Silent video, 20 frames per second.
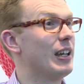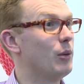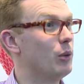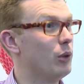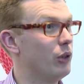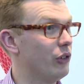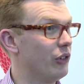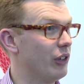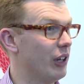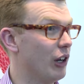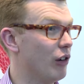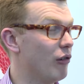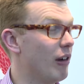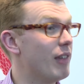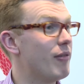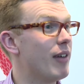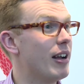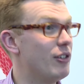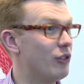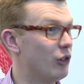It was a great
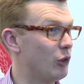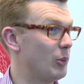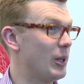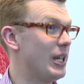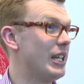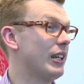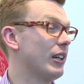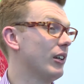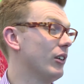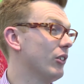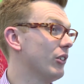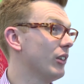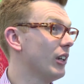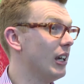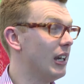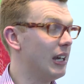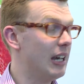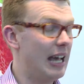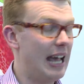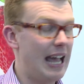range of speakers.
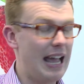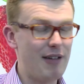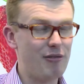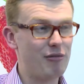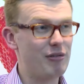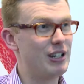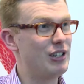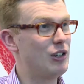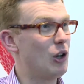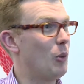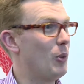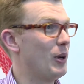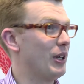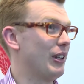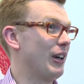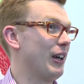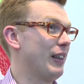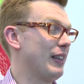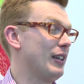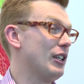Every topic that
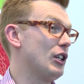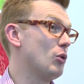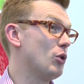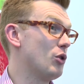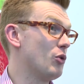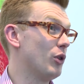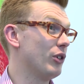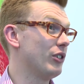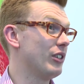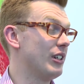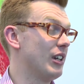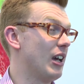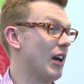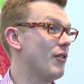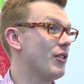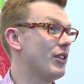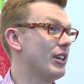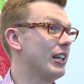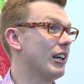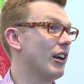I think you would have wanted
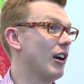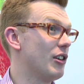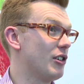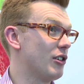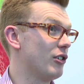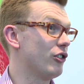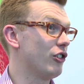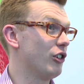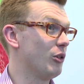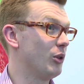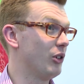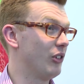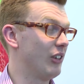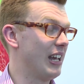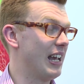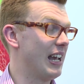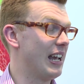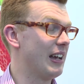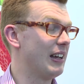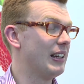covered in cardiology was
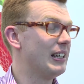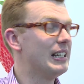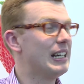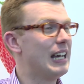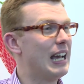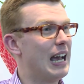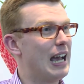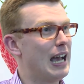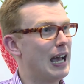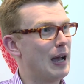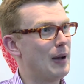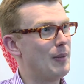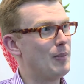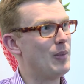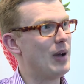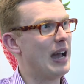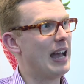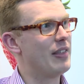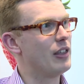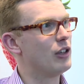here,
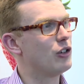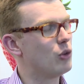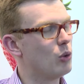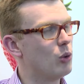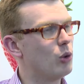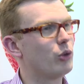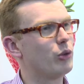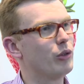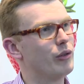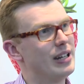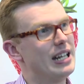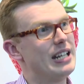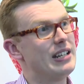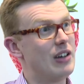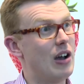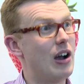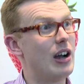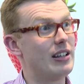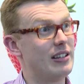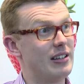and the talks were really
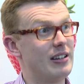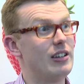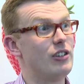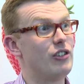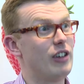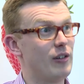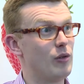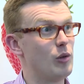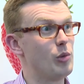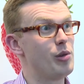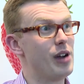targeted at general